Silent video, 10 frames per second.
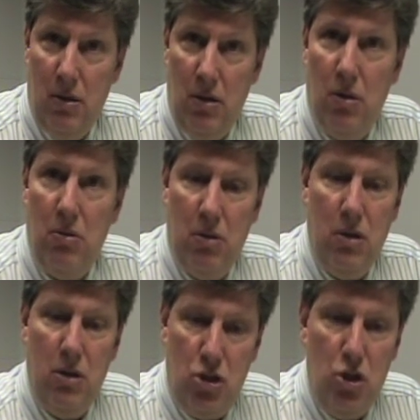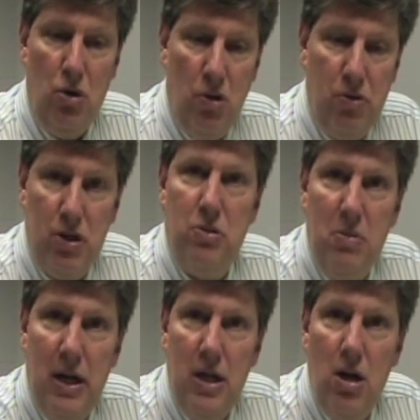You know, do you know this
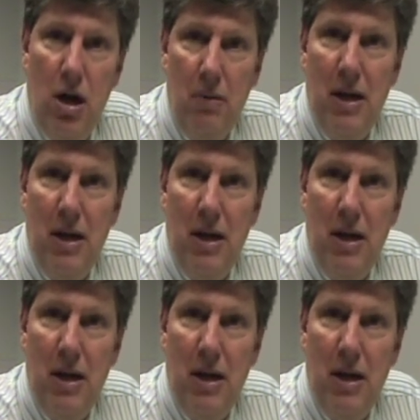many young